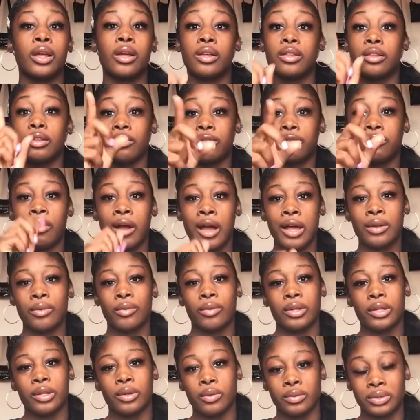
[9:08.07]
the fried
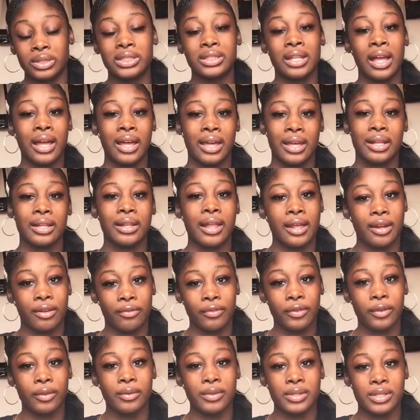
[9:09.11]
Oreos that get a lot of
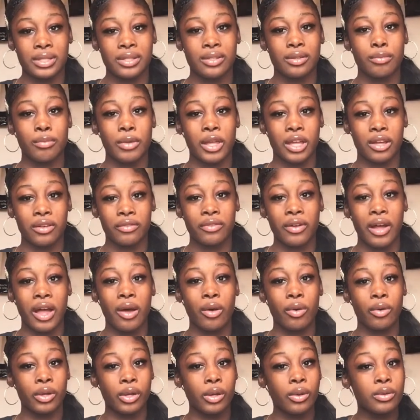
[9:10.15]
views making fried
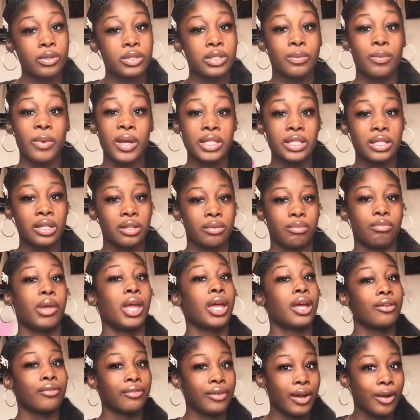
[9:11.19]
Oreos especially
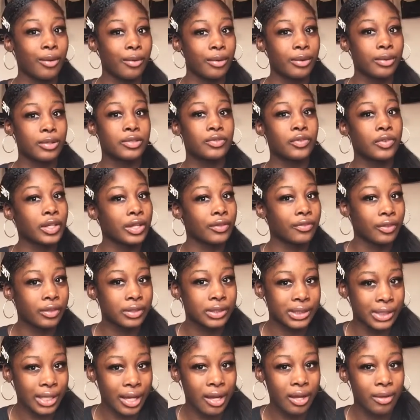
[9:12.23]
making fried Oreos for the first
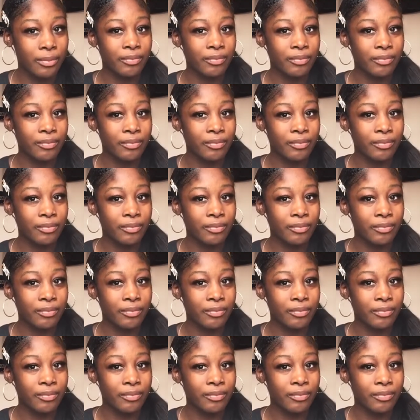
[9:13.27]
time